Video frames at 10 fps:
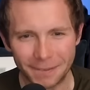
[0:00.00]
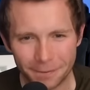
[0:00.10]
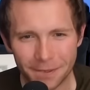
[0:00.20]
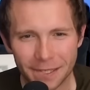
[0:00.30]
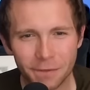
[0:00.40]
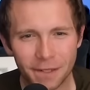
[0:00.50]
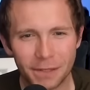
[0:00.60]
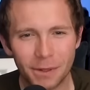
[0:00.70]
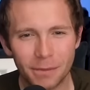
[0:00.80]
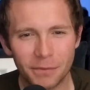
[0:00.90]
Final,
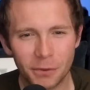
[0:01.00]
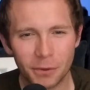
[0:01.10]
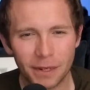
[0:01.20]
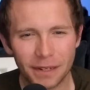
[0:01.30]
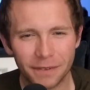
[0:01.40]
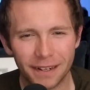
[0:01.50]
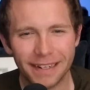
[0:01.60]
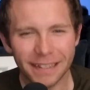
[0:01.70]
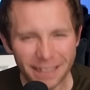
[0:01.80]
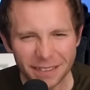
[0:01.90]
final one before the quick
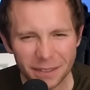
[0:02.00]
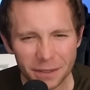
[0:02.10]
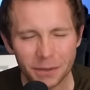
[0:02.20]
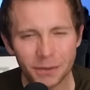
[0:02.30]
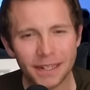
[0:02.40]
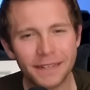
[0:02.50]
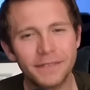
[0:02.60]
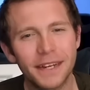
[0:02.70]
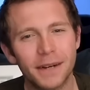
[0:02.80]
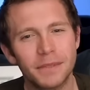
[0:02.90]
fire. Has New York
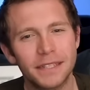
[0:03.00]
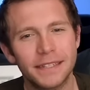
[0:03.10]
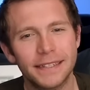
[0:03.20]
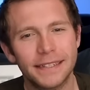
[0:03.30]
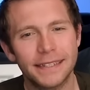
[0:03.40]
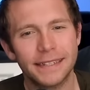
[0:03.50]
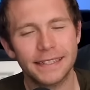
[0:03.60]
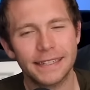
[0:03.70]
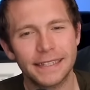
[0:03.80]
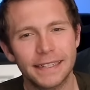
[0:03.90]
lived up to the
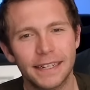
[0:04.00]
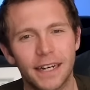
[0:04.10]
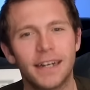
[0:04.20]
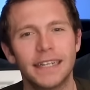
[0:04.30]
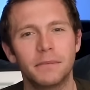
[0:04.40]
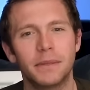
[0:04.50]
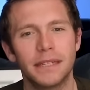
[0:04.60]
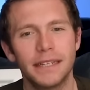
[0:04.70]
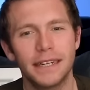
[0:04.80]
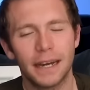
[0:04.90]
hype?
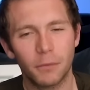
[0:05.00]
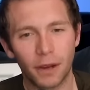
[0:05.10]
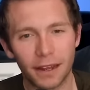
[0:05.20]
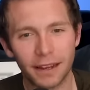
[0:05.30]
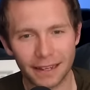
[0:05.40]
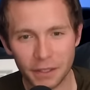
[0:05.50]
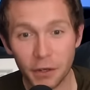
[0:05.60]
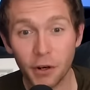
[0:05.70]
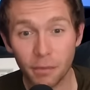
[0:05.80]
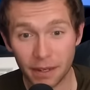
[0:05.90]
And what, like
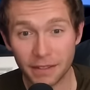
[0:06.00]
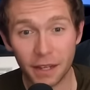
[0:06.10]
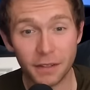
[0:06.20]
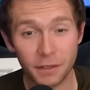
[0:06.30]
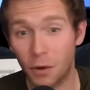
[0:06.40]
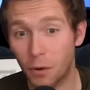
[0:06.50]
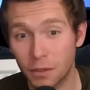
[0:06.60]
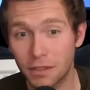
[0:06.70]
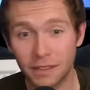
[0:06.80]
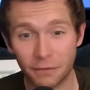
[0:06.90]
Europe has, has
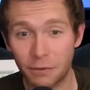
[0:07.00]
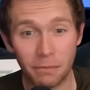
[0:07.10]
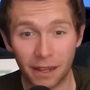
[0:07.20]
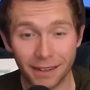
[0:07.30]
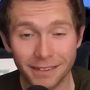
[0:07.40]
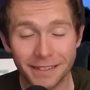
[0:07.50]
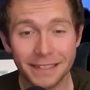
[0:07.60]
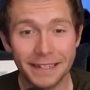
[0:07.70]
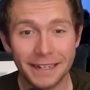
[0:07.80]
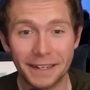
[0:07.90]
not, if we're blunt,
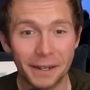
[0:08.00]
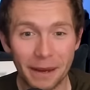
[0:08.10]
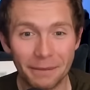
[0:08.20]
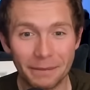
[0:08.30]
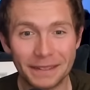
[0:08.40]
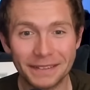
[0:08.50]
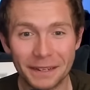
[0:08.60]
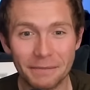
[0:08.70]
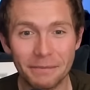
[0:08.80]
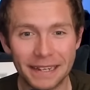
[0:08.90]
and I'm happy to
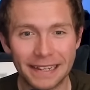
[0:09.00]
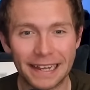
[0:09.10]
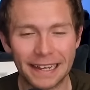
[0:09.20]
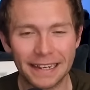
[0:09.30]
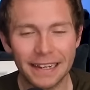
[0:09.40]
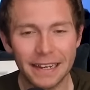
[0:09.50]
admit that.